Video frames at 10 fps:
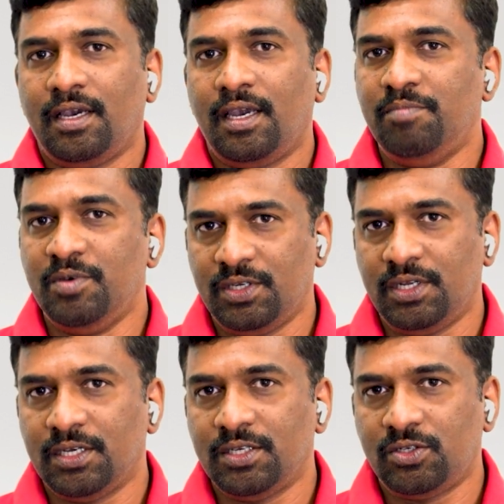a
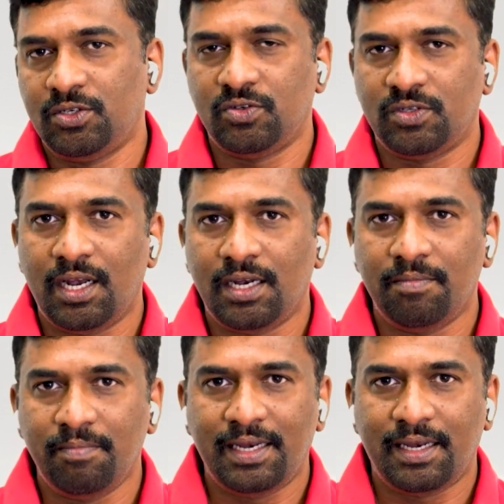business to sell
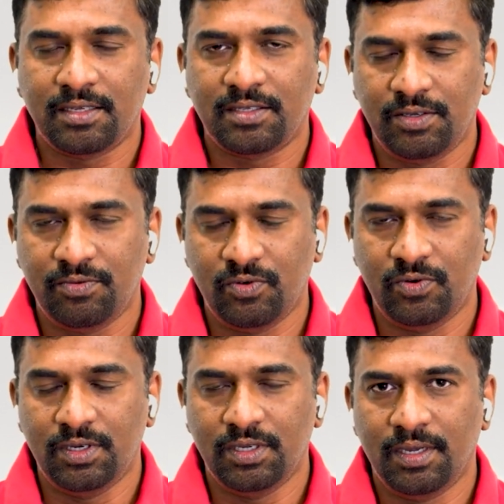the meat and
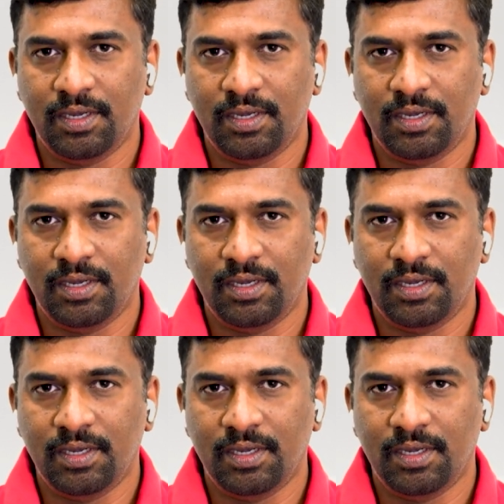seafood,